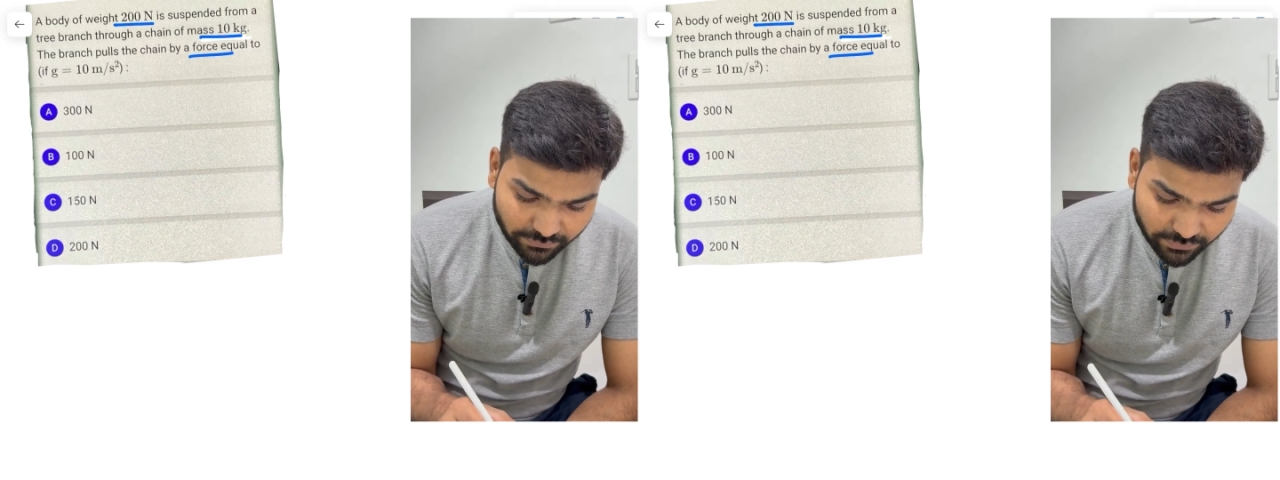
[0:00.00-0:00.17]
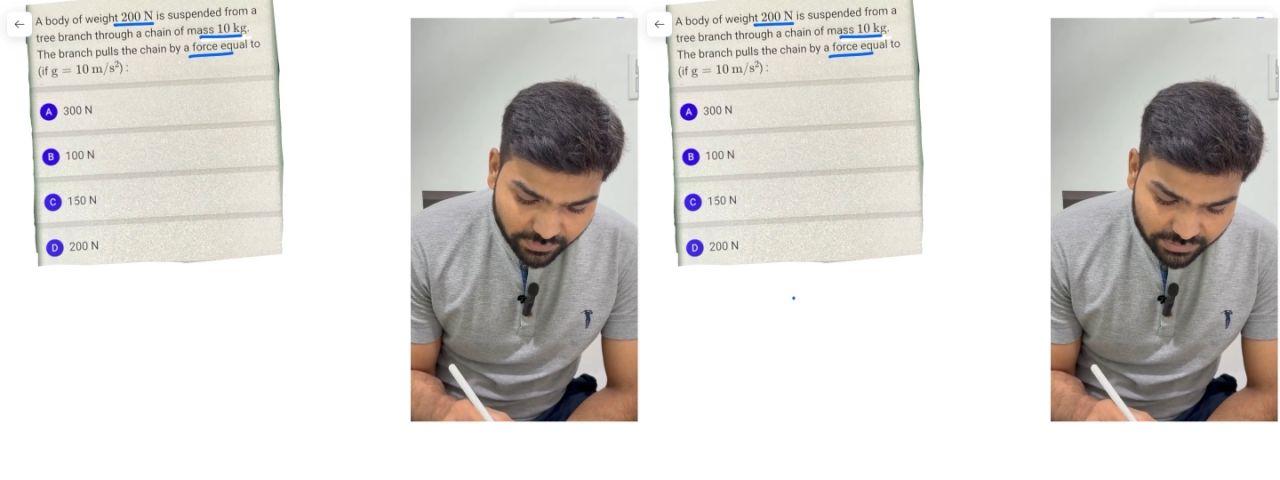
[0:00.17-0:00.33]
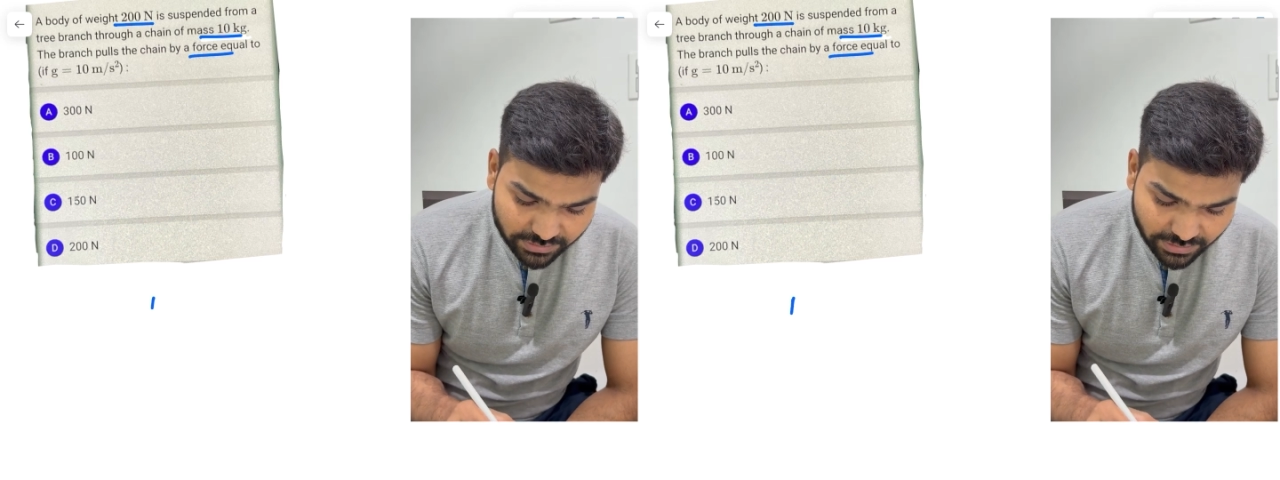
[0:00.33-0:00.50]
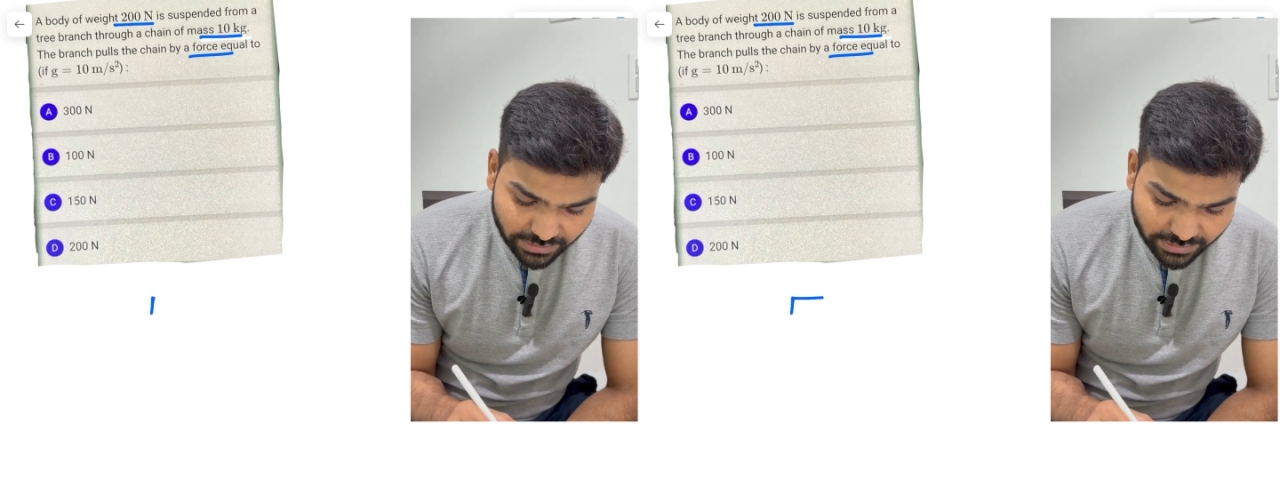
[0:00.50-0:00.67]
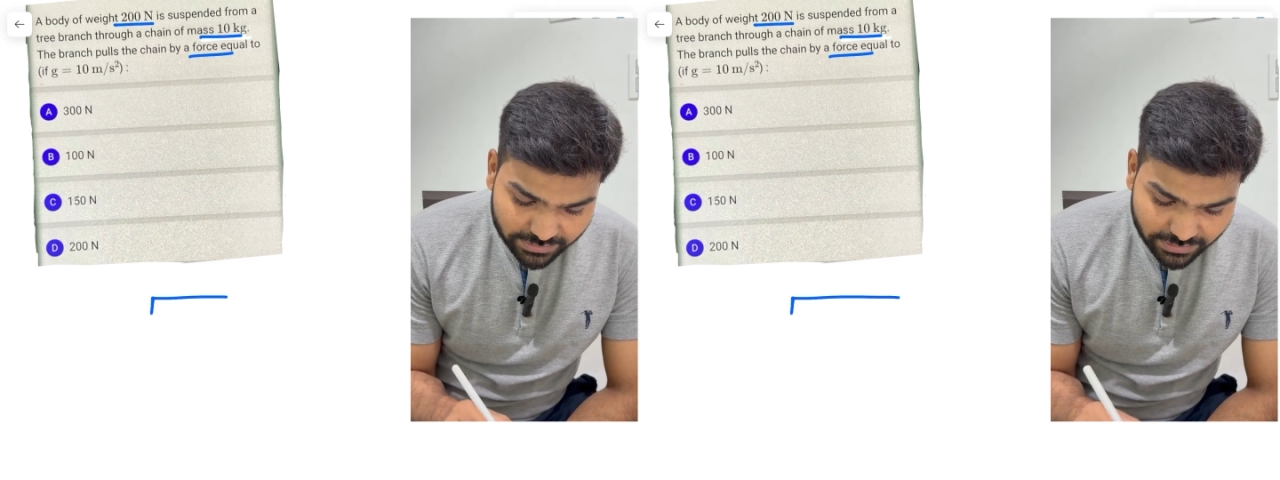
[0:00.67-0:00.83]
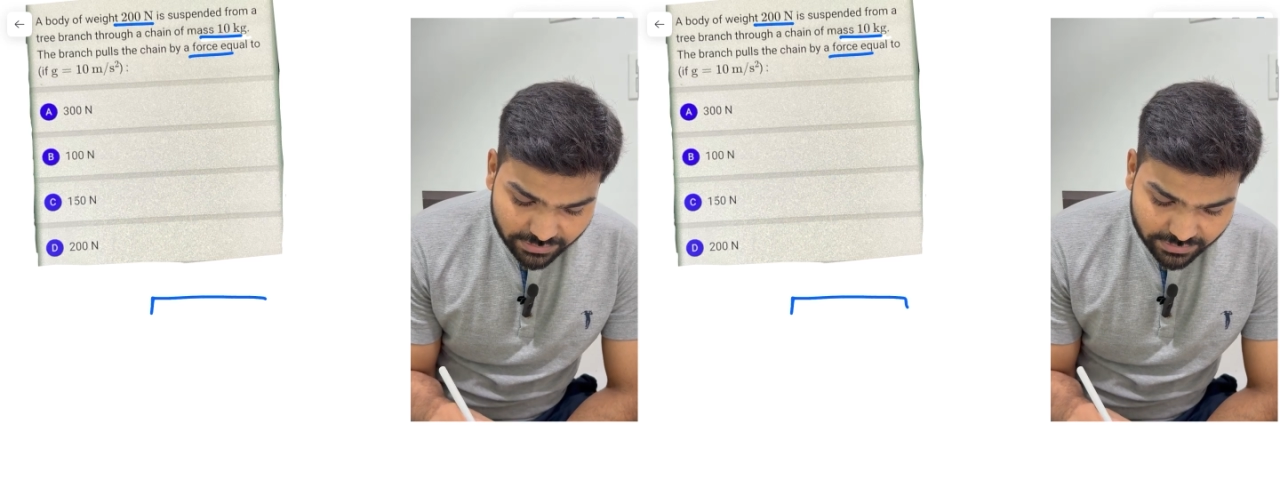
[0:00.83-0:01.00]
First thing, let
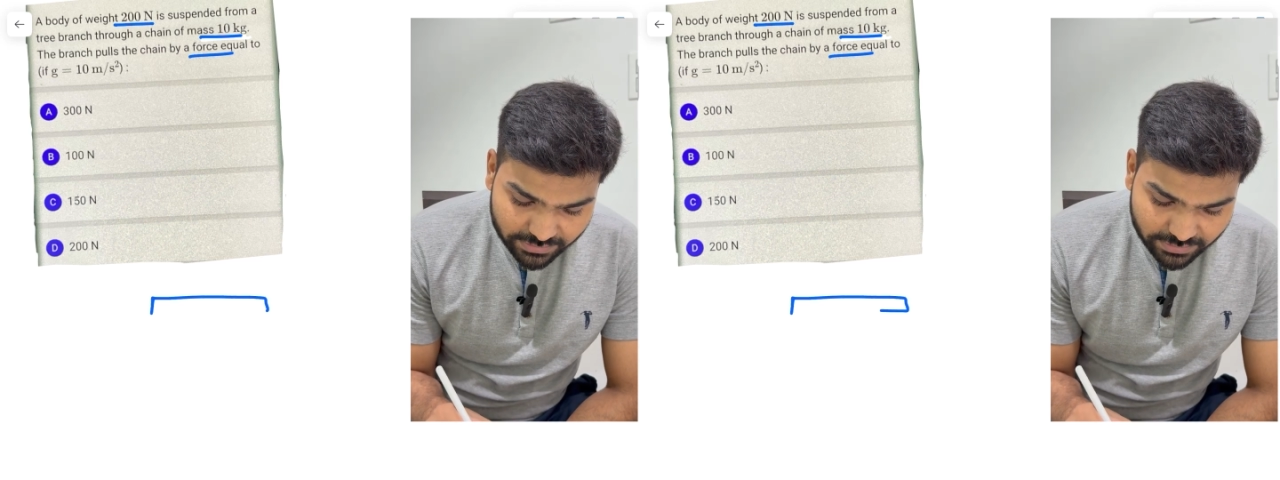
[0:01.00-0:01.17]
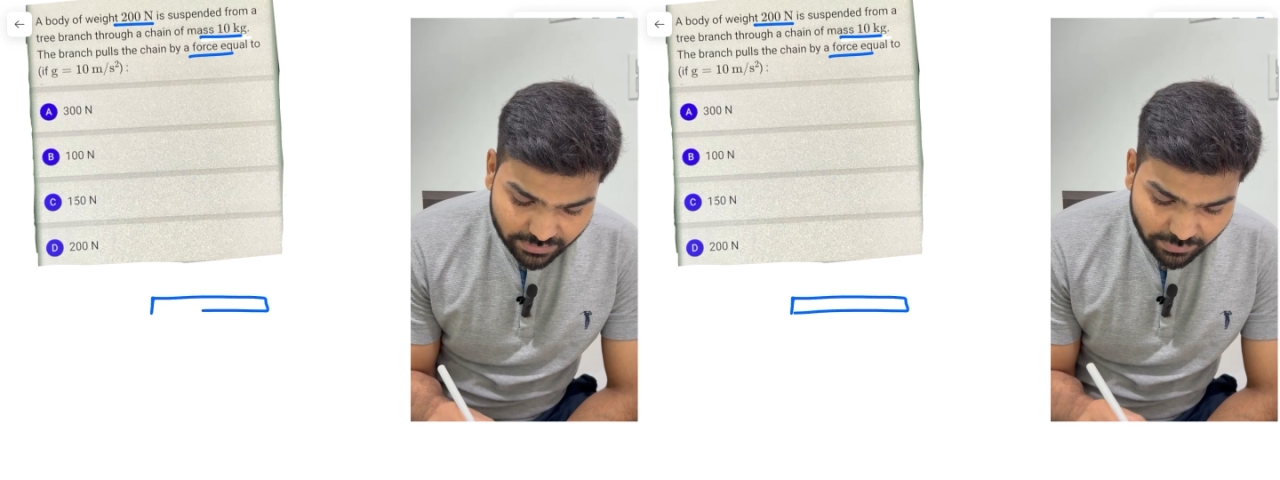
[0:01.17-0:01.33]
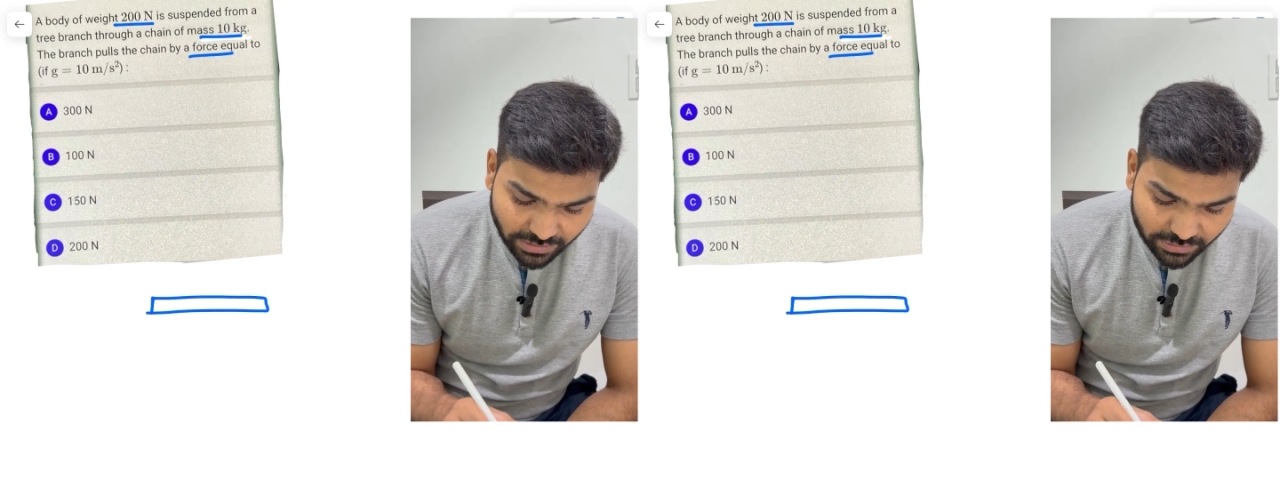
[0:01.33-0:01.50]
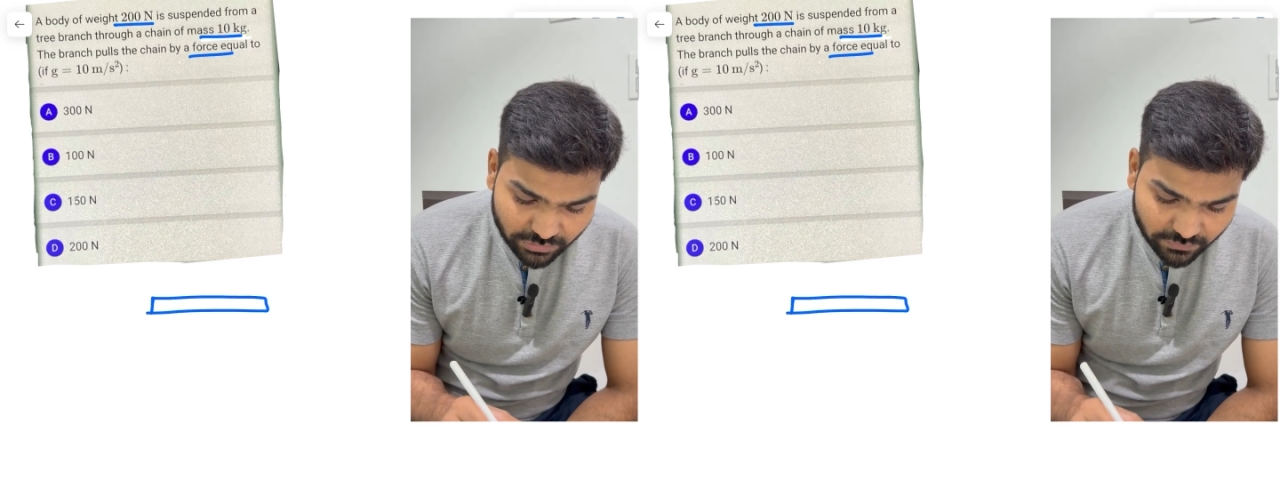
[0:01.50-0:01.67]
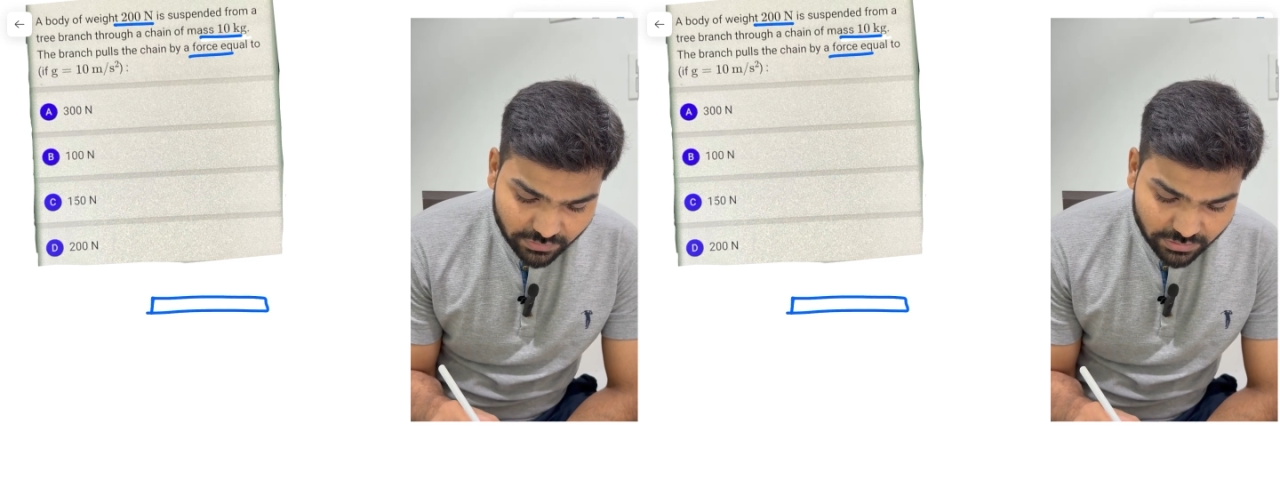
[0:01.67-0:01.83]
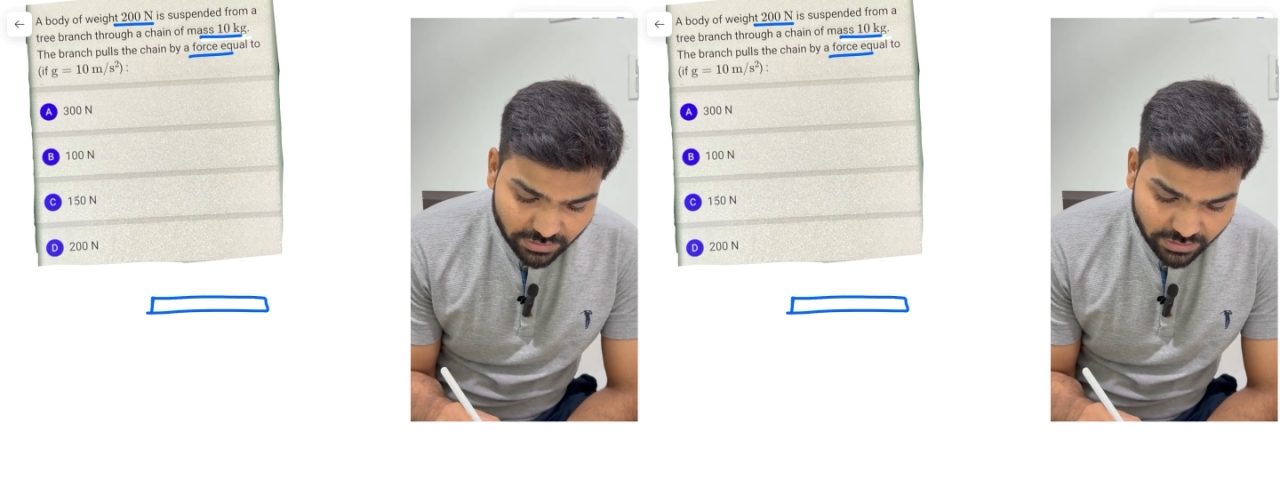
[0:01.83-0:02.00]
us say this is the branch of
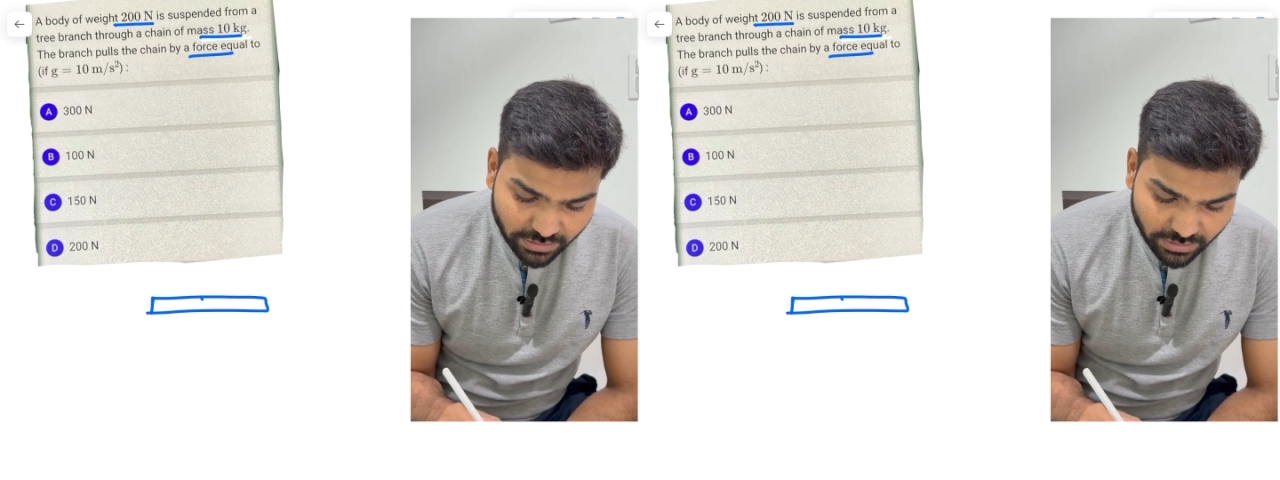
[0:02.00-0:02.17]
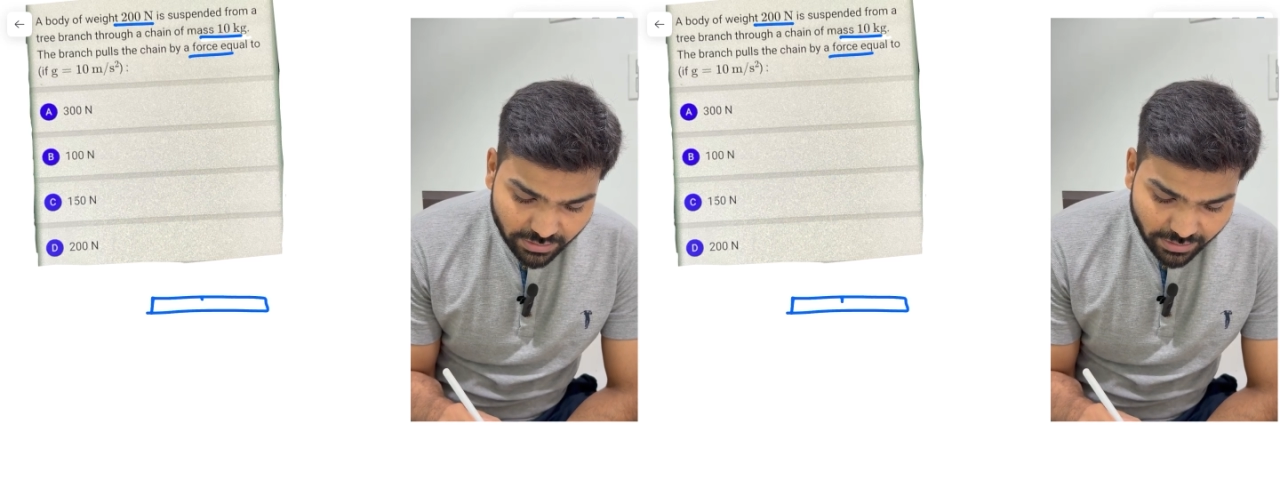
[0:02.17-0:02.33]
the tree,